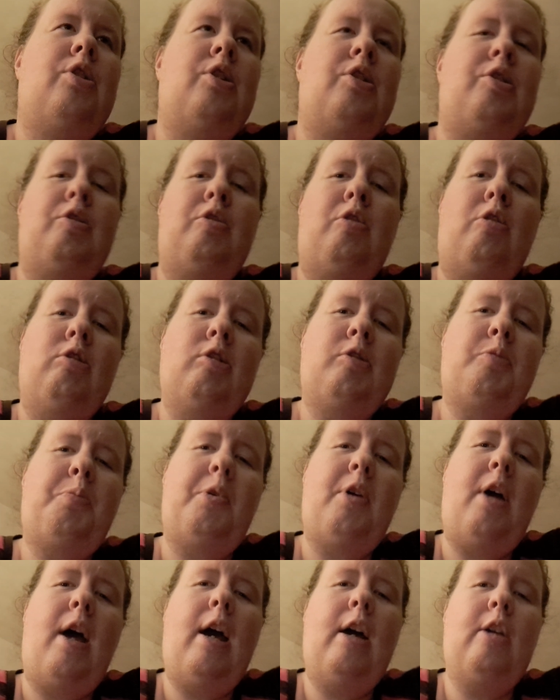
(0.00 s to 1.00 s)
she's a
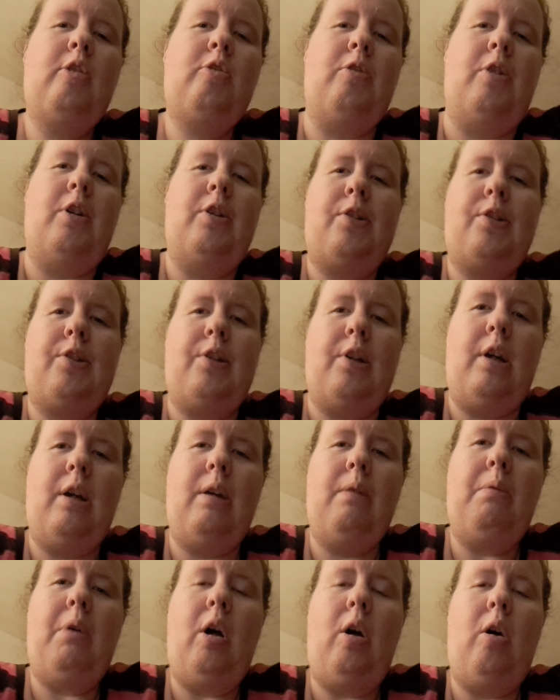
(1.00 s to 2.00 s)
noticeable actress
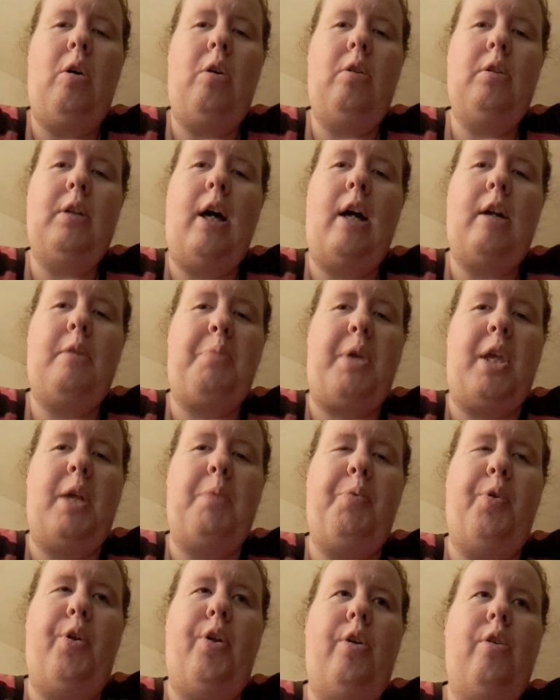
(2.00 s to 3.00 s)
to a whole lot of
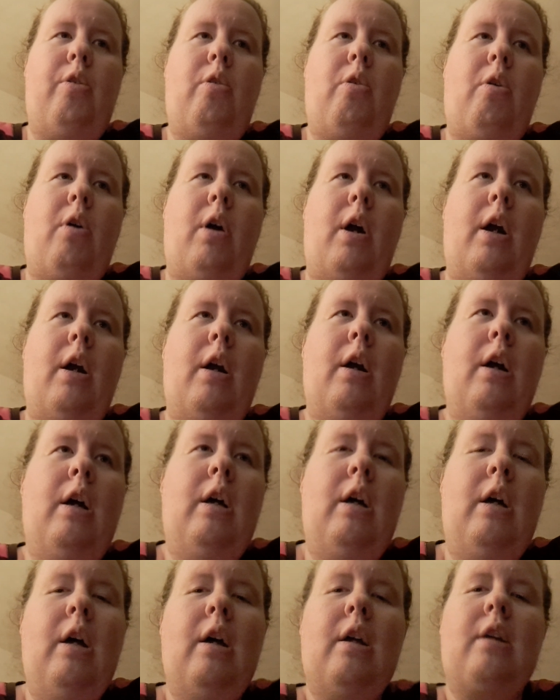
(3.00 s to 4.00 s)
people, or
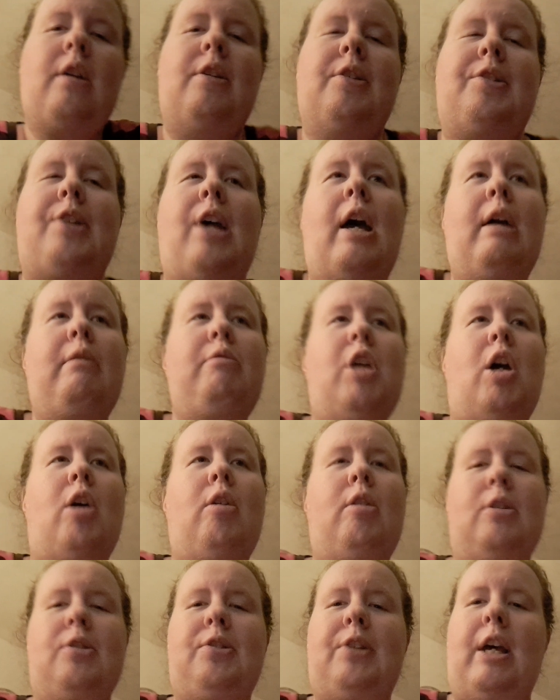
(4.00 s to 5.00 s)
because I've
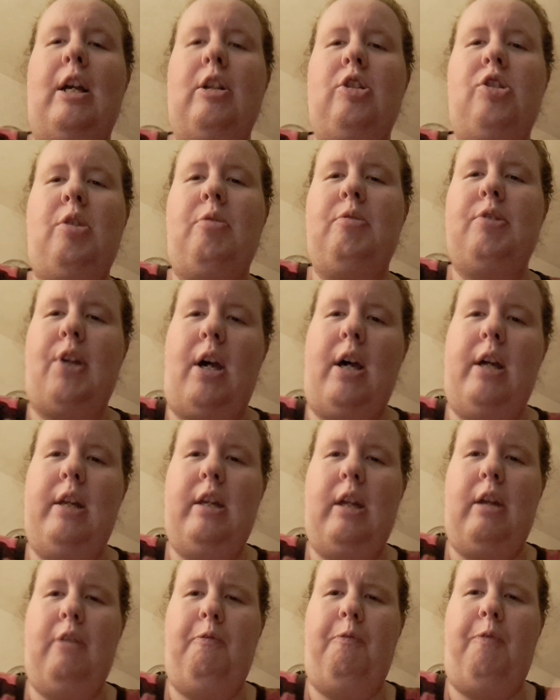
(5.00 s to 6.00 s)
noticed that she was
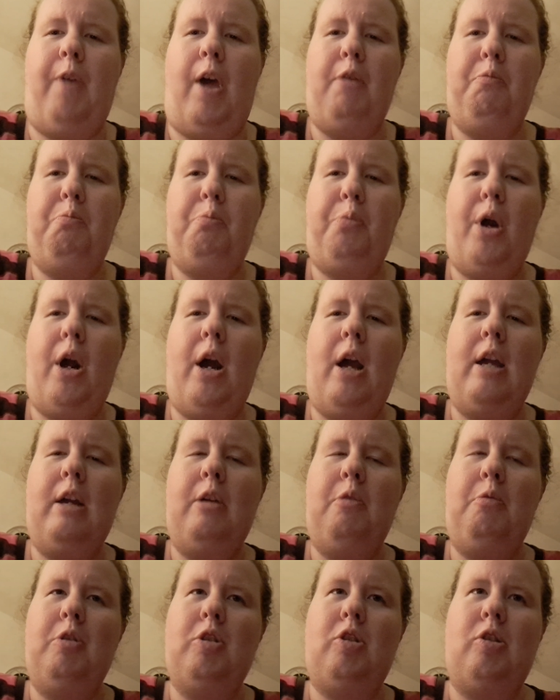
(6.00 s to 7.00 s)
on
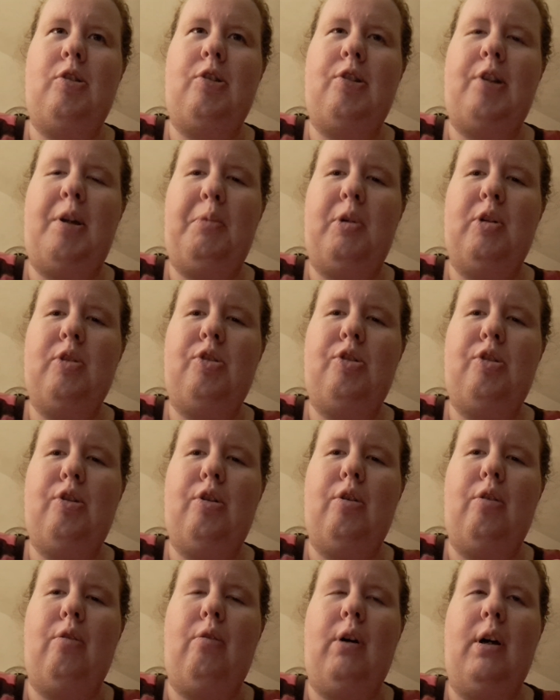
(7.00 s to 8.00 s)
Eventbrite, which is similar
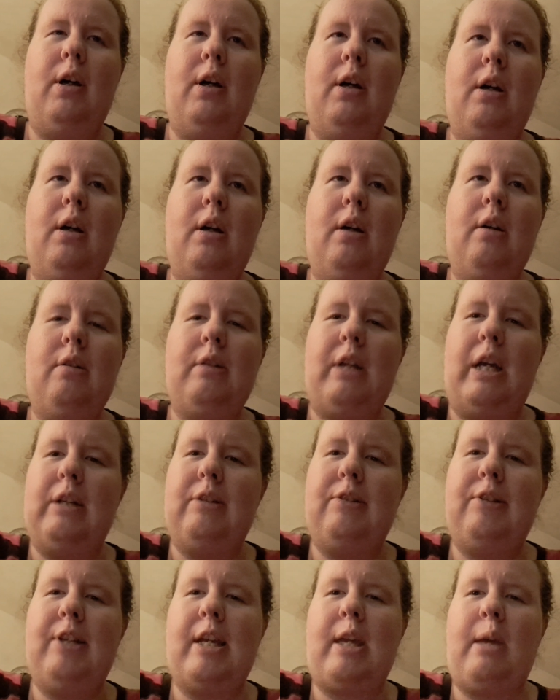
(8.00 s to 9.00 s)
to
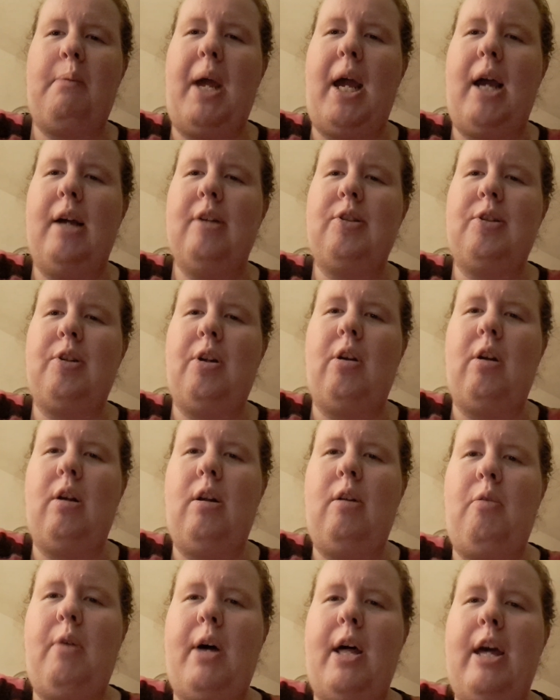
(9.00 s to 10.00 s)
like Ticketmaster
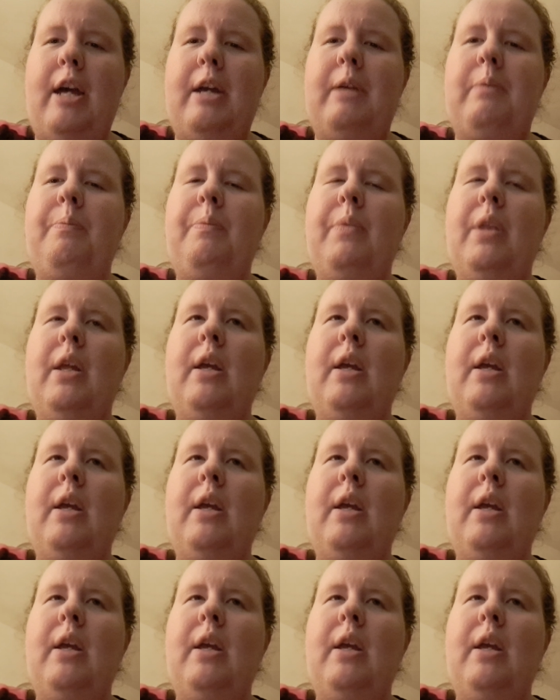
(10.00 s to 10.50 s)
in a way.